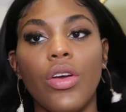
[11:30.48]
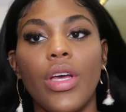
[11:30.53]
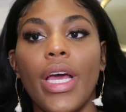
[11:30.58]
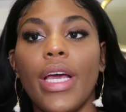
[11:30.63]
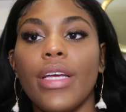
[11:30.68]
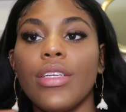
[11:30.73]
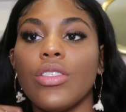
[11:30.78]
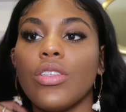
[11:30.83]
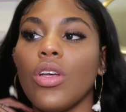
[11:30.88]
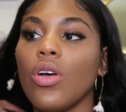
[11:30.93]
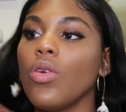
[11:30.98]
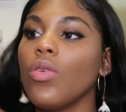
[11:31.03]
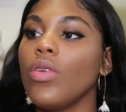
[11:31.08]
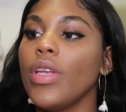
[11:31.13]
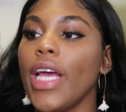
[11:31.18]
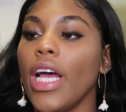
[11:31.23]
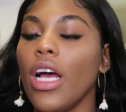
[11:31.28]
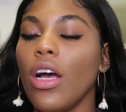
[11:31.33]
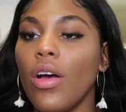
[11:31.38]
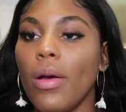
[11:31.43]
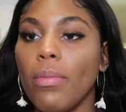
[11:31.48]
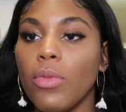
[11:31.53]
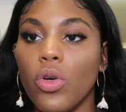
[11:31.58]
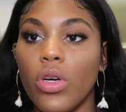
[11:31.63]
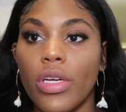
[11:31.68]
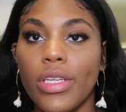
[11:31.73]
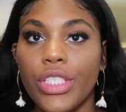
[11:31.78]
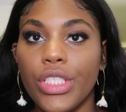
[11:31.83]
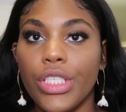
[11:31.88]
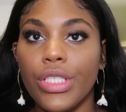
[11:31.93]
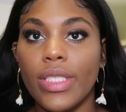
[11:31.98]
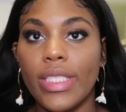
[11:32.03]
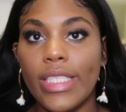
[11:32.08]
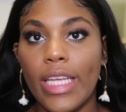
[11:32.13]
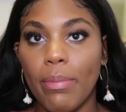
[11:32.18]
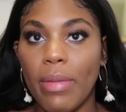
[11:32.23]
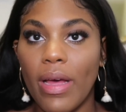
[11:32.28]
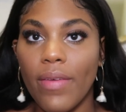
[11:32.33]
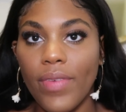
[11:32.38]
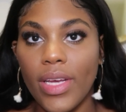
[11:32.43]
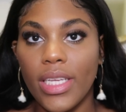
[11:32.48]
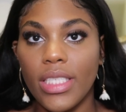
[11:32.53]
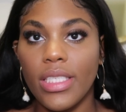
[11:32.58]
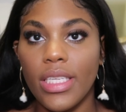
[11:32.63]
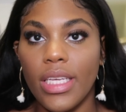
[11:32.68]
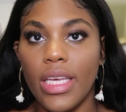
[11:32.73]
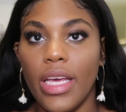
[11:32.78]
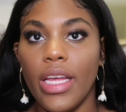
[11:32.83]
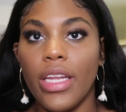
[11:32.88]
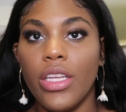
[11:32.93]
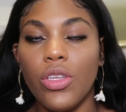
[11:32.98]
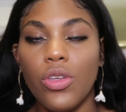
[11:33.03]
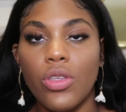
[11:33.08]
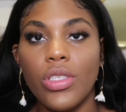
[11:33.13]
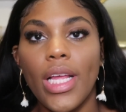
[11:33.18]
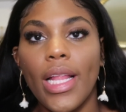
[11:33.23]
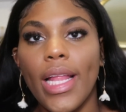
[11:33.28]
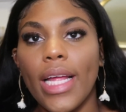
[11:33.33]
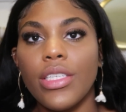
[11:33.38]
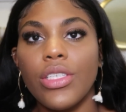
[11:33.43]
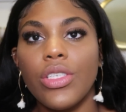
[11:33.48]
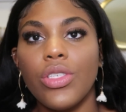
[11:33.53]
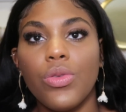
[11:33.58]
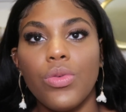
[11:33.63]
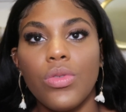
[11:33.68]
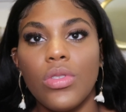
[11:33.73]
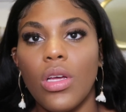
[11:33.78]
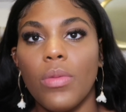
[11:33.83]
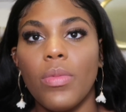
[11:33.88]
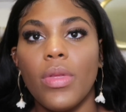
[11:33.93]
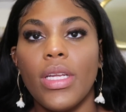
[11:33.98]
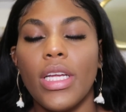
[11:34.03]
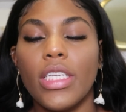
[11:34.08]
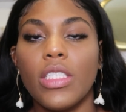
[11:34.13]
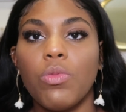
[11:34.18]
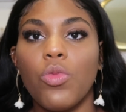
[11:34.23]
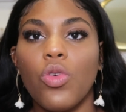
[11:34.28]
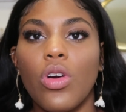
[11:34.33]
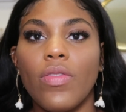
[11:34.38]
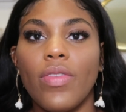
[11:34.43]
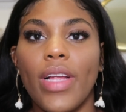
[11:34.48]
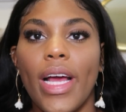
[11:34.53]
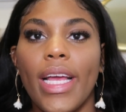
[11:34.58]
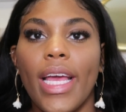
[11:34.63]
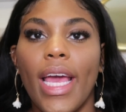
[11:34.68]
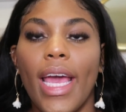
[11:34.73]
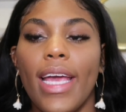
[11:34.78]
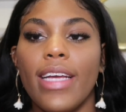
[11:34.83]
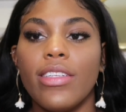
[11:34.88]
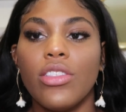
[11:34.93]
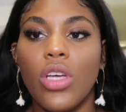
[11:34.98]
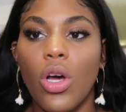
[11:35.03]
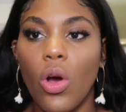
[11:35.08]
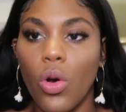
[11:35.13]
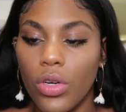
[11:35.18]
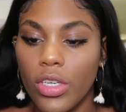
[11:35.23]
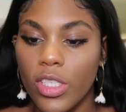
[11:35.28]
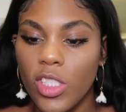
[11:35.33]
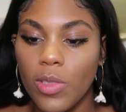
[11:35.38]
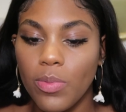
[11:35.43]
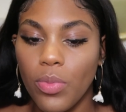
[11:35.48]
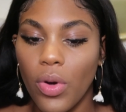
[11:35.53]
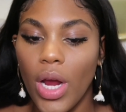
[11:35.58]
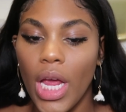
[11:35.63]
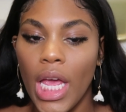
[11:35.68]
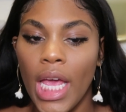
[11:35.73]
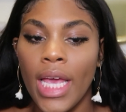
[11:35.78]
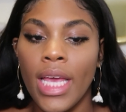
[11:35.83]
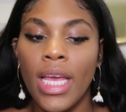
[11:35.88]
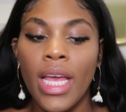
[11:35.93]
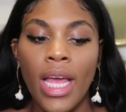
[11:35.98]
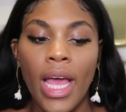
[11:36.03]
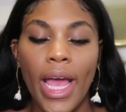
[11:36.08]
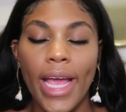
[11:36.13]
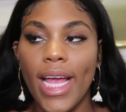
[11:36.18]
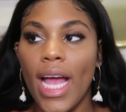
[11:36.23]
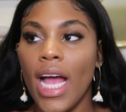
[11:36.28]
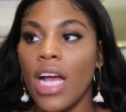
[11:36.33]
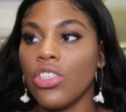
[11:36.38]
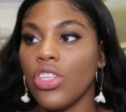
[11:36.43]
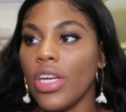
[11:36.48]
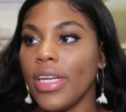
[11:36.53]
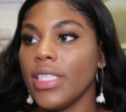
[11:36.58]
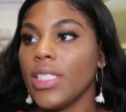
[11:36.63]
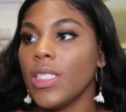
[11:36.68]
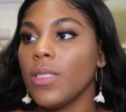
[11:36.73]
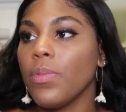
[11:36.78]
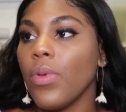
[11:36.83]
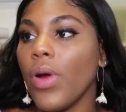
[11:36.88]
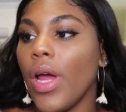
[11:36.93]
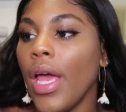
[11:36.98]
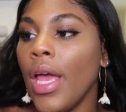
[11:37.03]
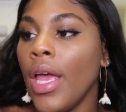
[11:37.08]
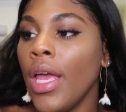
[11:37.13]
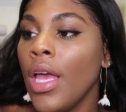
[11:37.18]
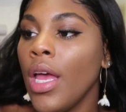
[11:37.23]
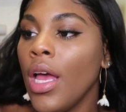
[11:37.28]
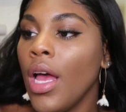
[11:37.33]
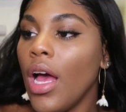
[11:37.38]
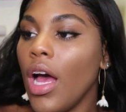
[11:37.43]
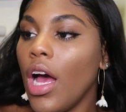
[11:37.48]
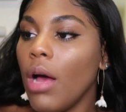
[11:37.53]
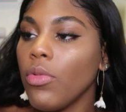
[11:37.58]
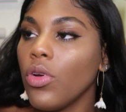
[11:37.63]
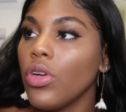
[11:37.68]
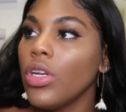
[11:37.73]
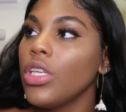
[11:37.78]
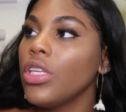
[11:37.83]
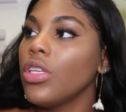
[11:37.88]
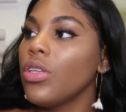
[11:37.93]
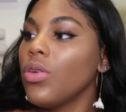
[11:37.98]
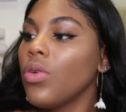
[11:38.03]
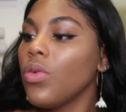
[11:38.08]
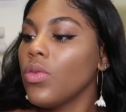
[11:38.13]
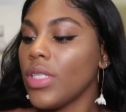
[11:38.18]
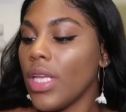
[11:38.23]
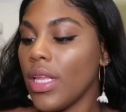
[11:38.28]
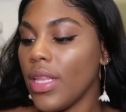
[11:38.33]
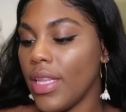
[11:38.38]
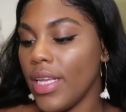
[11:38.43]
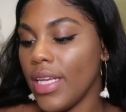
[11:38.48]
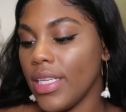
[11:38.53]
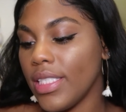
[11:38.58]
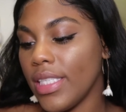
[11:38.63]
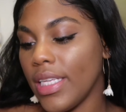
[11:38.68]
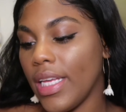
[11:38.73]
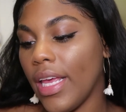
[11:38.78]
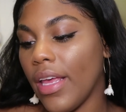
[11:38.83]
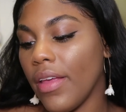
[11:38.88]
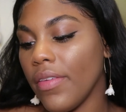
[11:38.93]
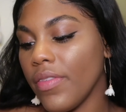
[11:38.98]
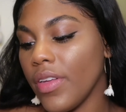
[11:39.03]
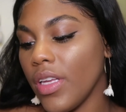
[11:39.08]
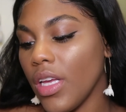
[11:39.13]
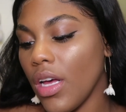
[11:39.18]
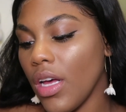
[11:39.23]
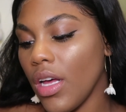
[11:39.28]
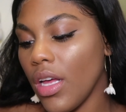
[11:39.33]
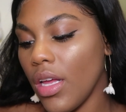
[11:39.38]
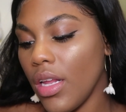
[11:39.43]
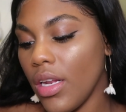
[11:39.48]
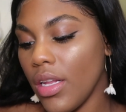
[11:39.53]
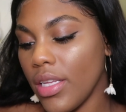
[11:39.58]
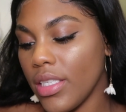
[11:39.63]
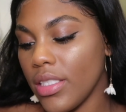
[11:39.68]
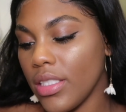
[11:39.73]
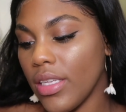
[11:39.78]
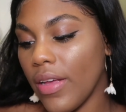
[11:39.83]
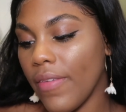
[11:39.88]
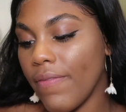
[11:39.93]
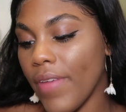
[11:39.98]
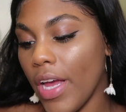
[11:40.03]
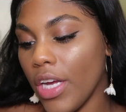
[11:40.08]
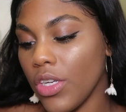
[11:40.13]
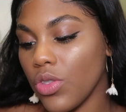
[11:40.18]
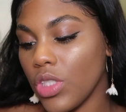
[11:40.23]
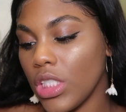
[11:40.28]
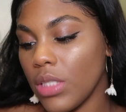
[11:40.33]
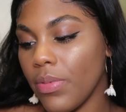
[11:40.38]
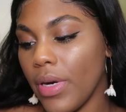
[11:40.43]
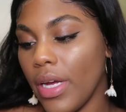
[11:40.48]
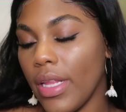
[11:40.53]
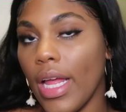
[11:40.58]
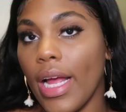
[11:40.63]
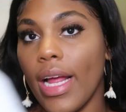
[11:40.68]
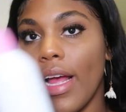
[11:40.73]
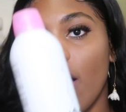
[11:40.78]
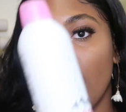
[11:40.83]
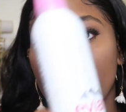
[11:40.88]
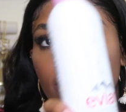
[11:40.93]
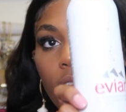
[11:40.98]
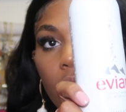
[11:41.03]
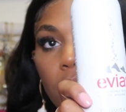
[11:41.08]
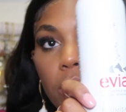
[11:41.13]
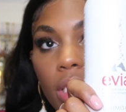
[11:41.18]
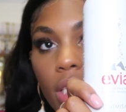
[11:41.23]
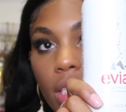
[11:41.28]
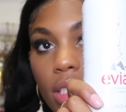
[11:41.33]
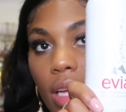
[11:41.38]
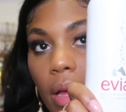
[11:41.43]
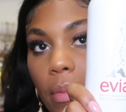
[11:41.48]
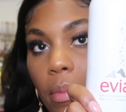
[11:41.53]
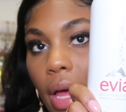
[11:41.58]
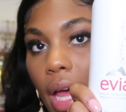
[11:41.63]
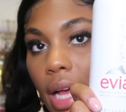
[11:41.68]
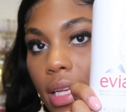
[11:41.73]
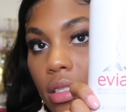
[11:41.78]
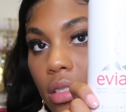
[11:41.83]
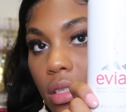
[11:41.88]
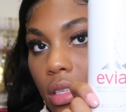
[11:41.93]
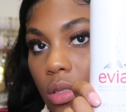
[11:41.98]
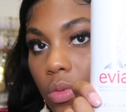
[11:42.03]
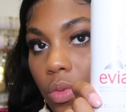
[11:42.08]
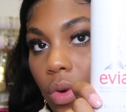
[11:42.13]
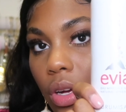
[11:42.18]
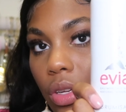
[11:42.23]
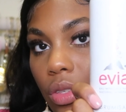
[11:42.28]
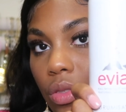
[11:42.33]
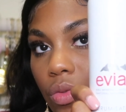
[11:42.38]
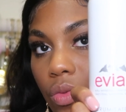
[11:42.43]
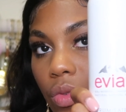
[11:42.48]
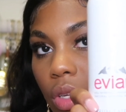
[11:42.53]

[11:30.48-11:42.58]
Okay, so now I'm going to set my face again. Usually I like to use something that's more of like a toner spray, a hydrating spray. I'm going to use this Evian. This is a facial spray that I got from TJ Maxx. This works